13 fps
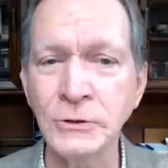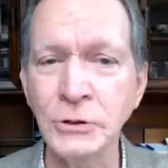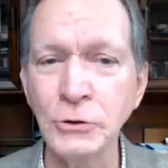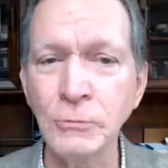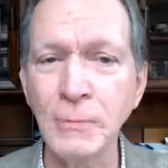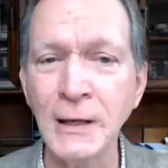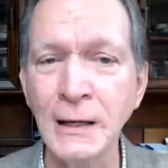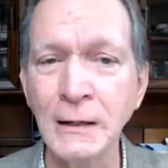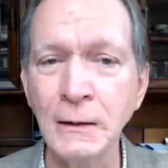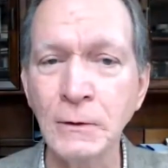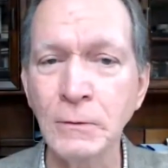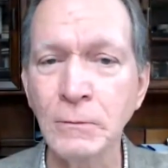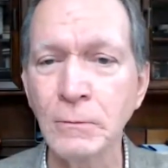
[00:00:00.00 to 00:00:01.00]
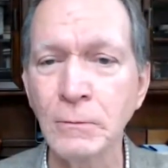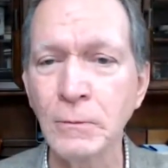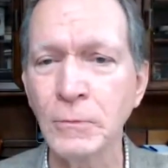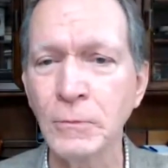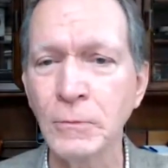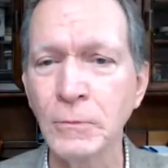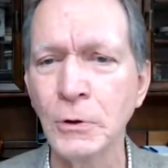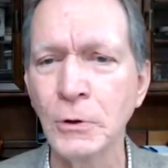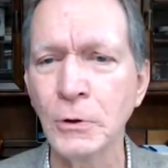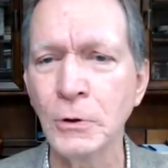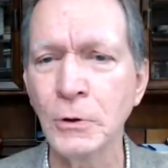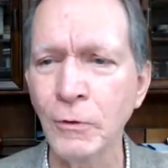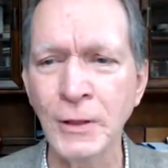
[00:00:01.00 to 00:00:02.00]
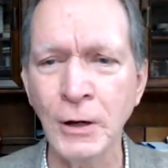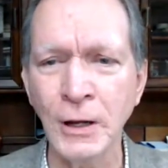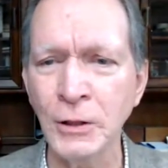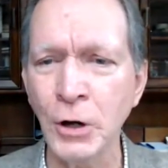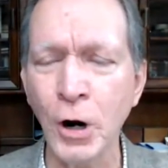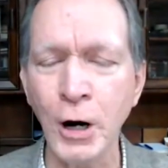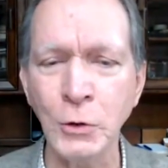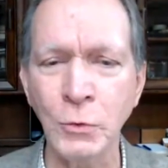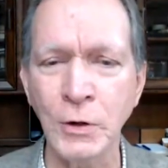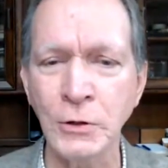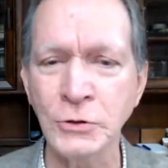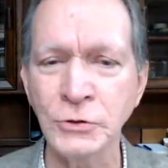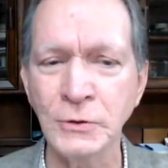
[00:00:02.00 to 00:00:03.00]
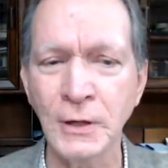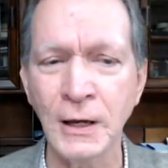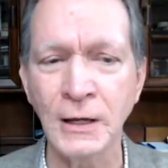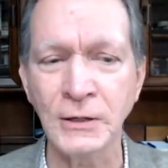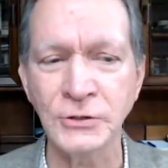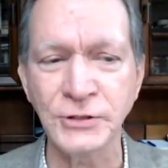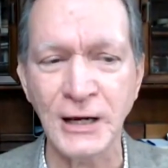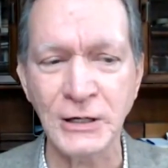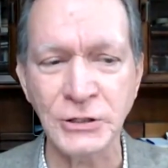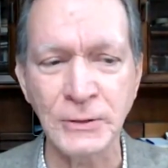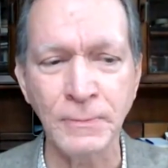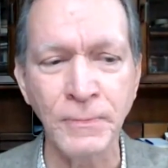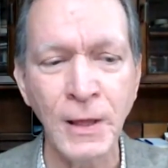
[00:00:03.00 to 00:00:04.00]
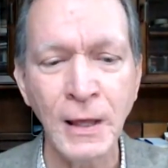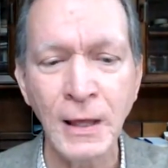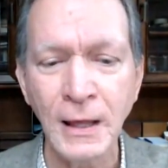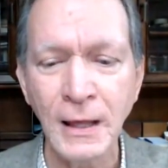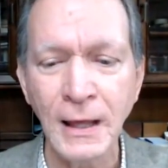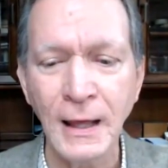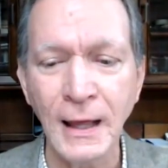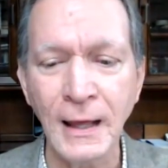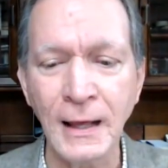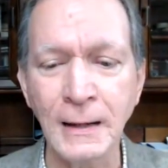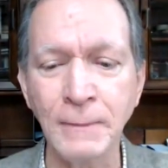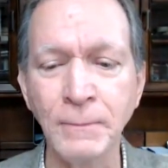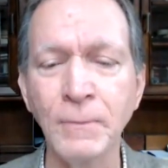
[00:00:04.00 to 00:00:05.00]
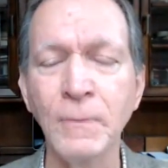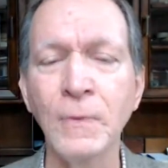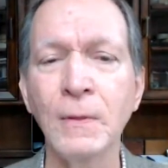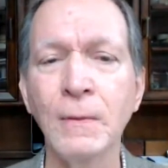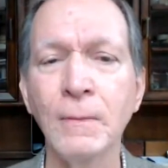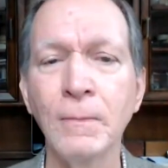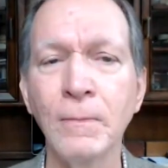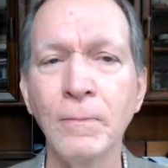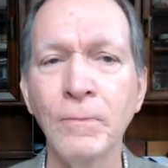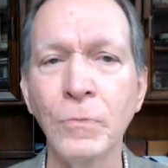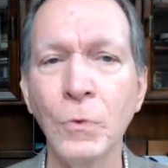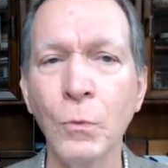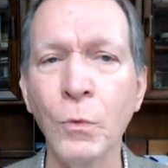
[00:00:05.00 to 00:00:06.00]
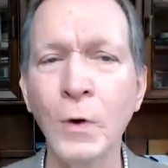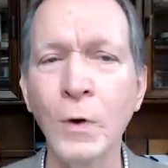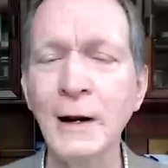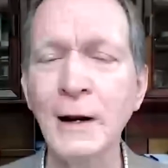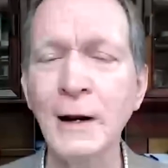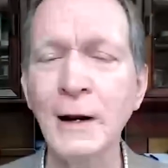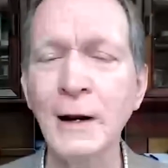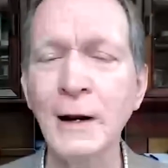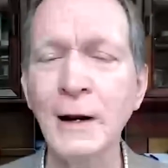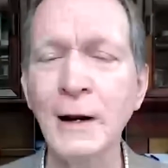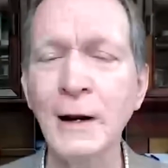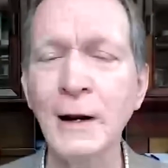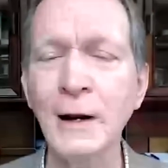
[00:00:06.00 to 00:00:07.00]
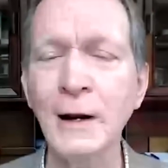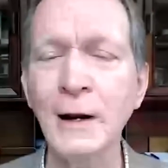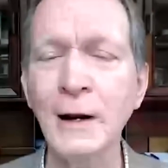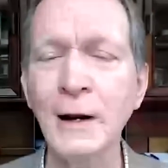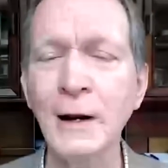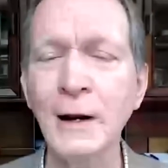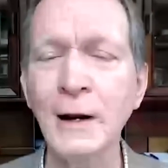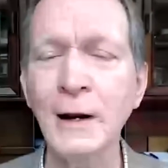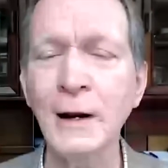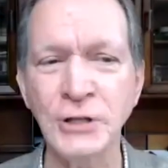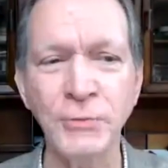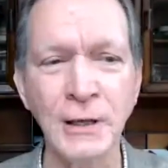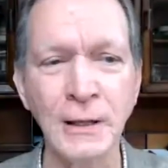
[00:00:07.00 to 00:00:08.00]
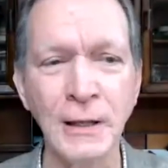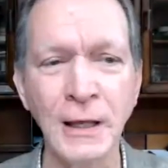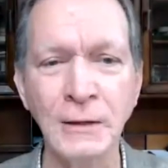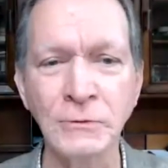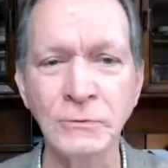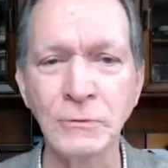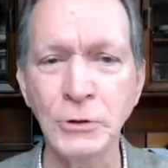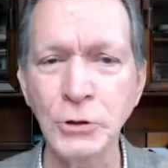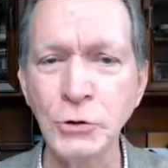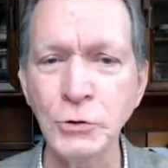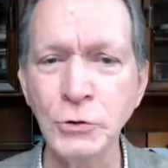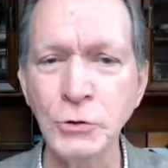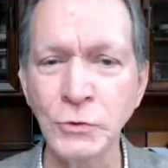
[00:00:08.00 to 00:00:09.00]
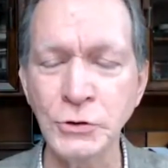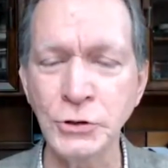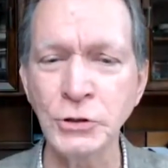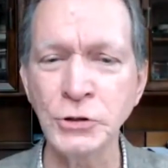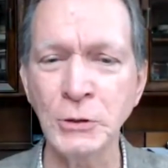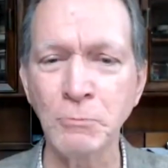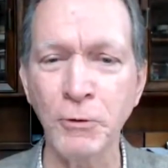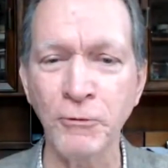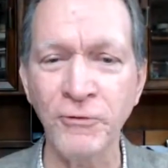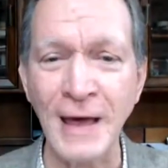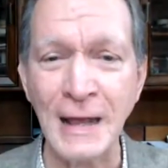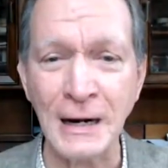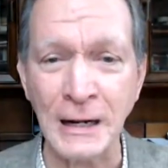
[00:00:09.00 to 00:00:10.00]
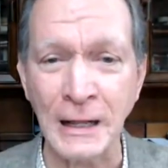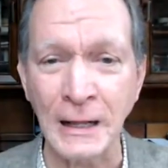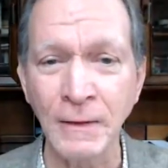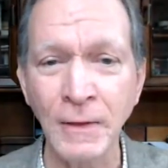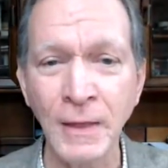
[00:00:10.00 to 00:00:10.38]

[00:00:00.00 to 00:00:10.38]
two men who were over there in the hardware section, and one of them was looking for something and was using profanity,